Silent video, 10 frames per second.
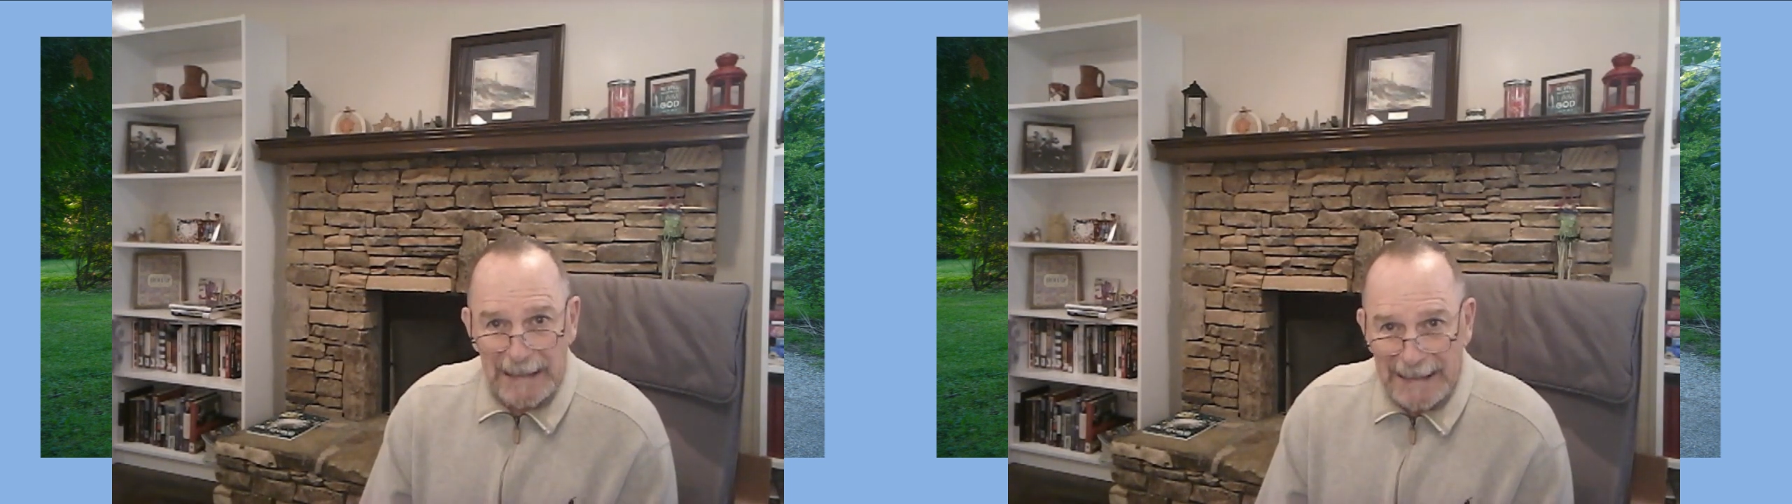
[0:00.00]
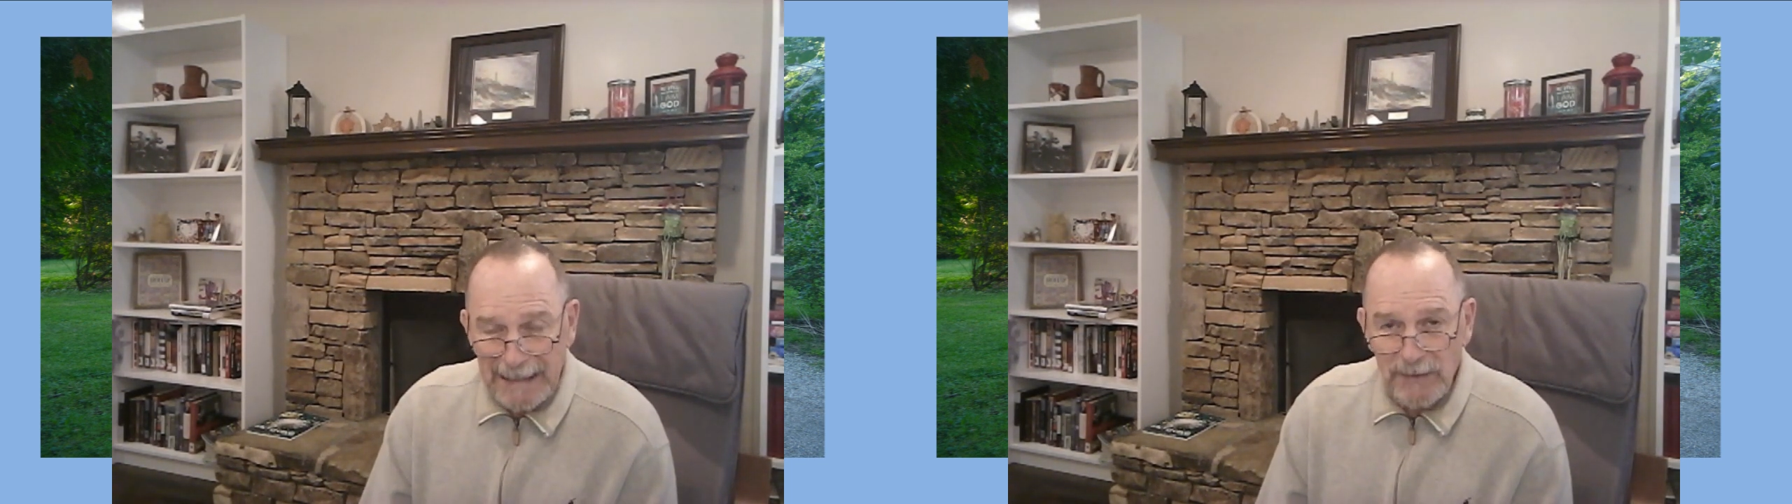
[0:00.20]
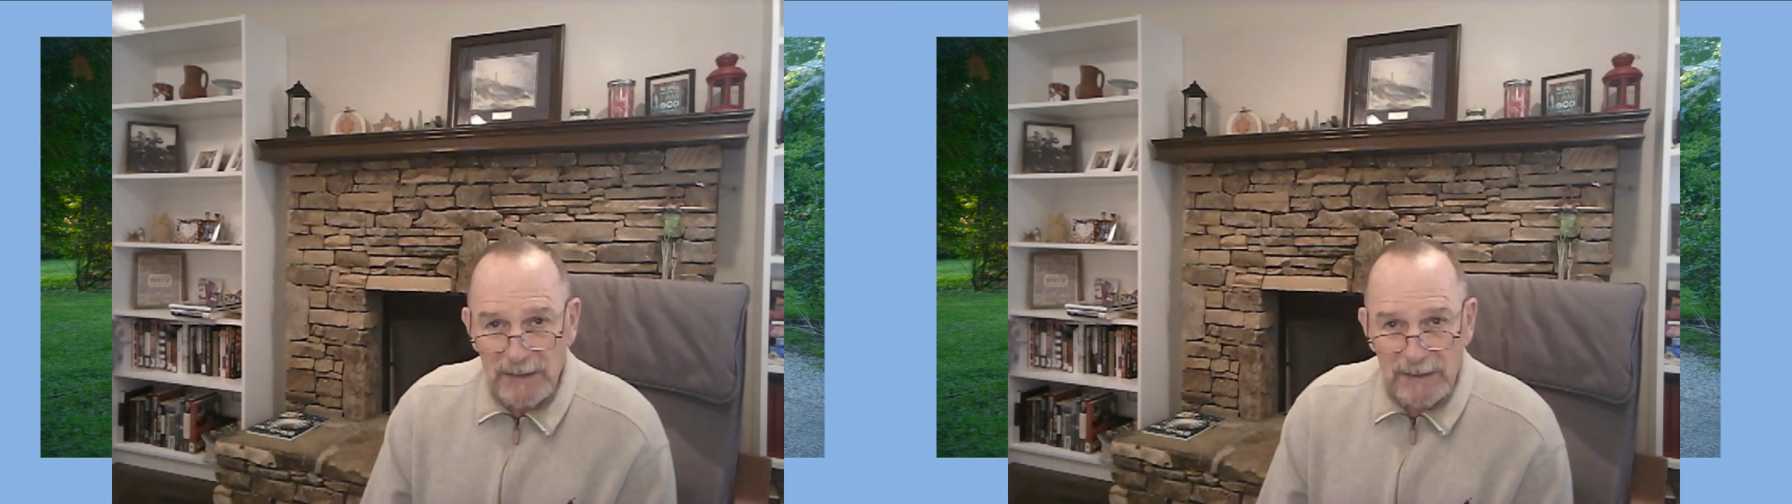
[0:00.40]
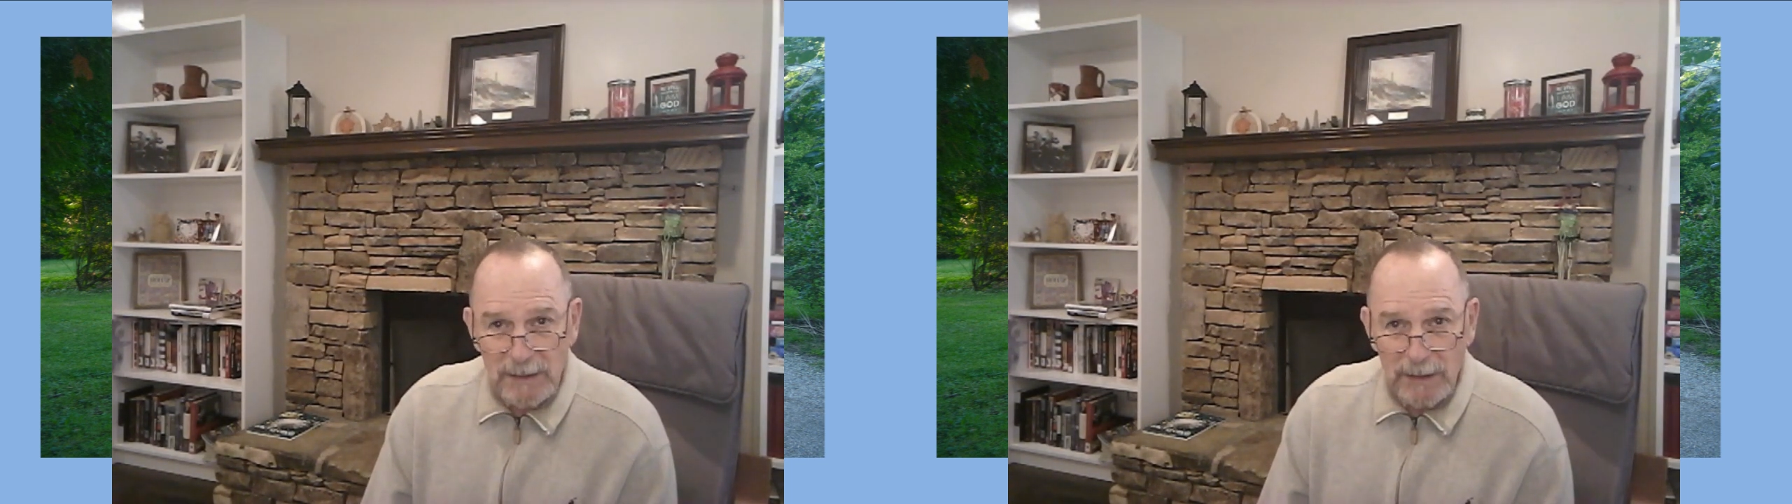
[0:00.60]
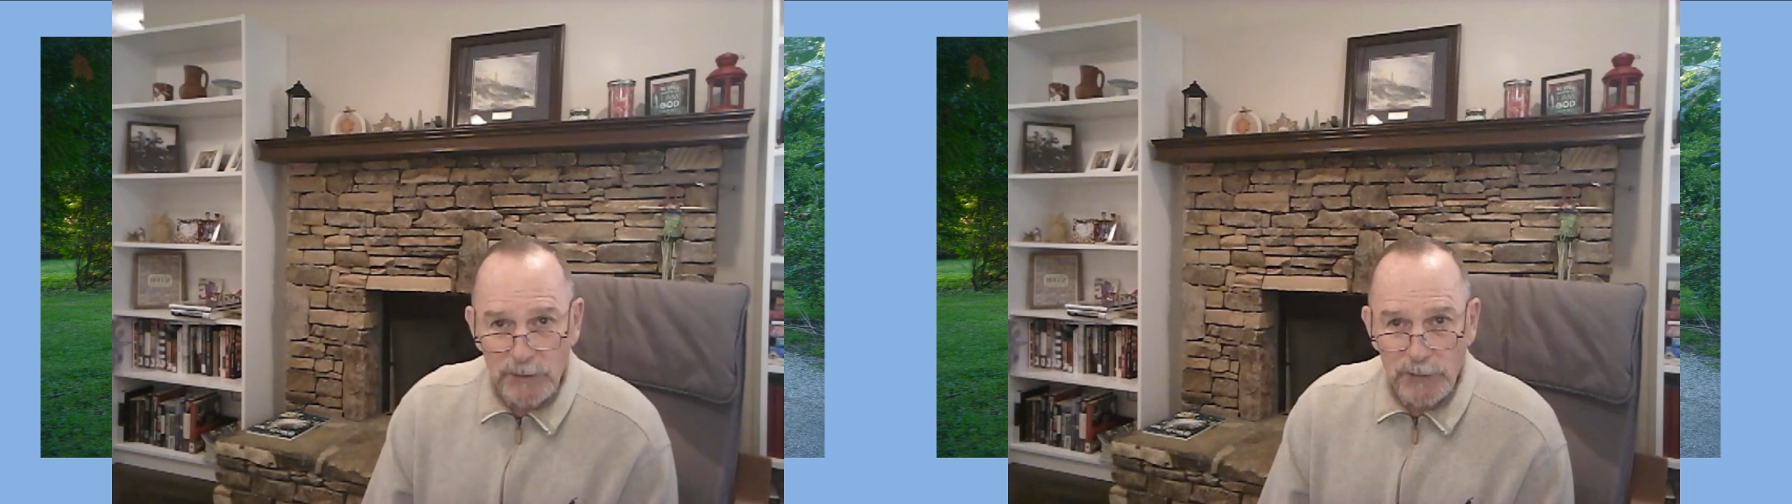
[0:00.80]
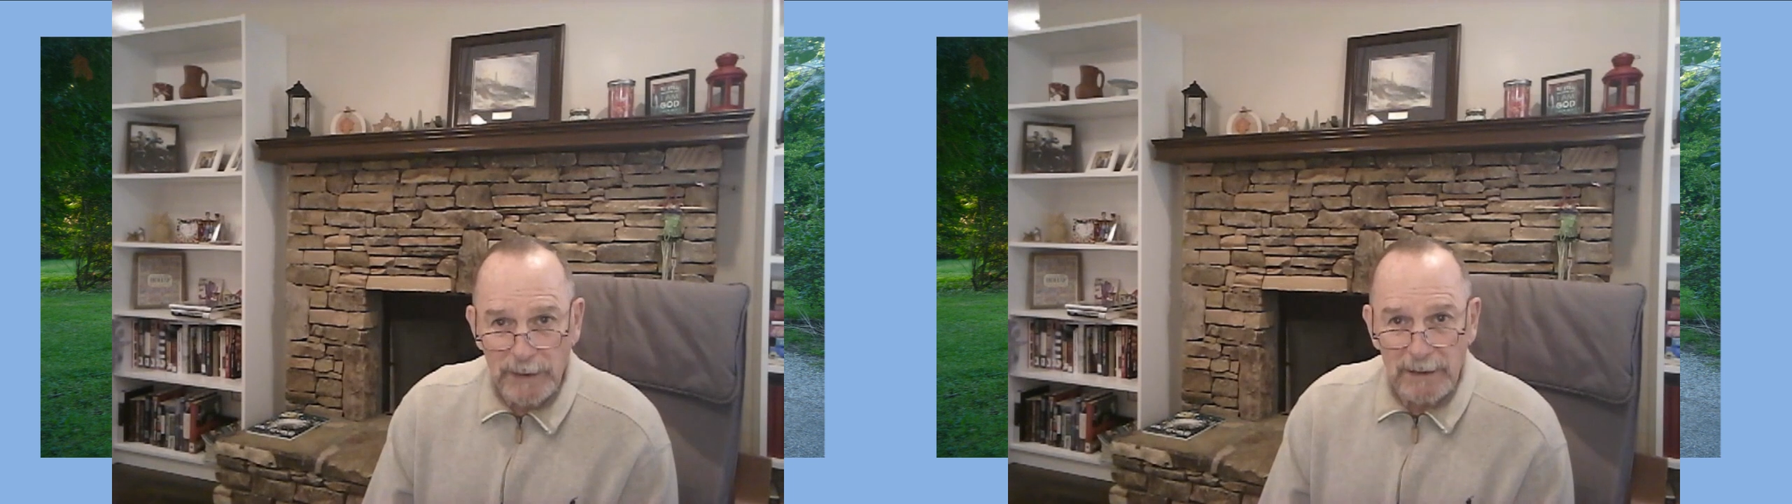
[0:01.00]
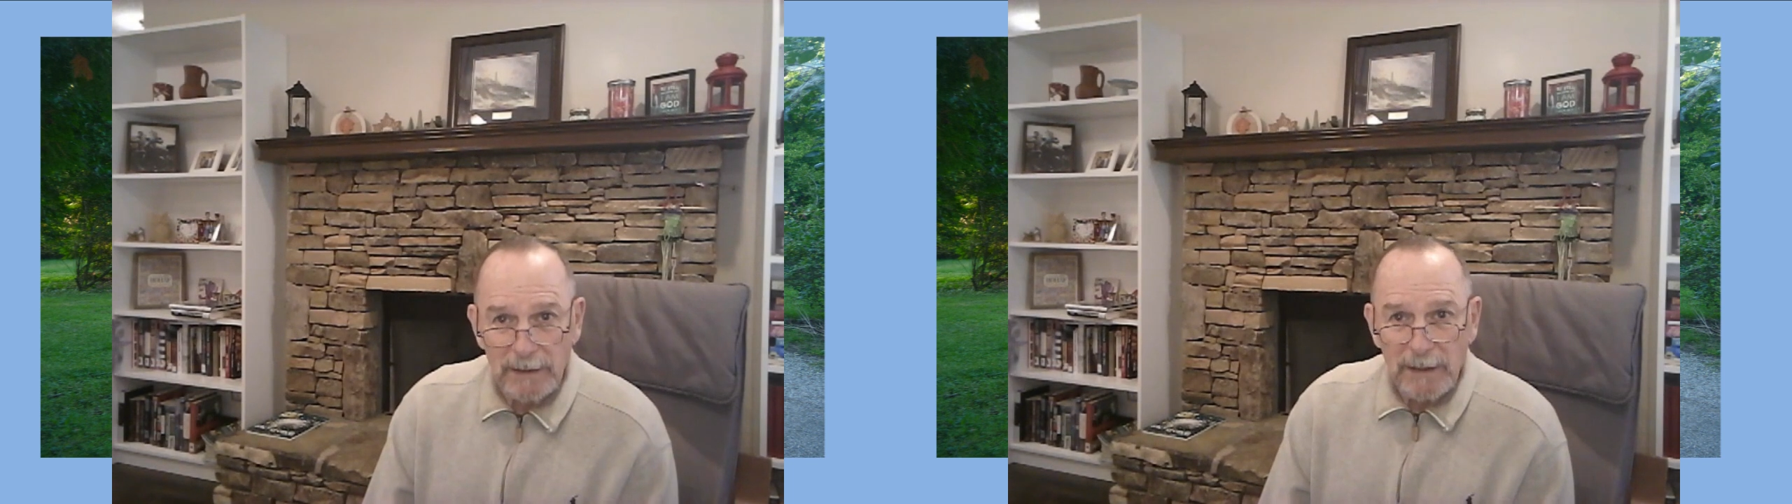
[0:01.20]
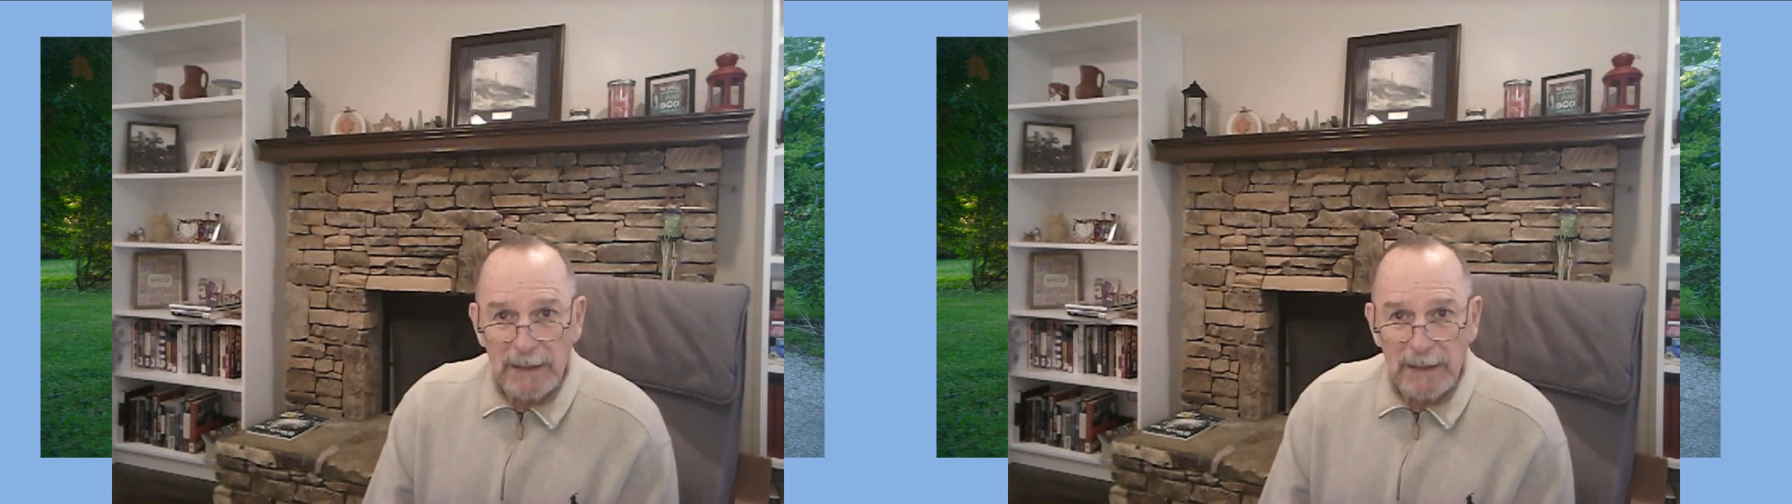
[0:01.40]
in this country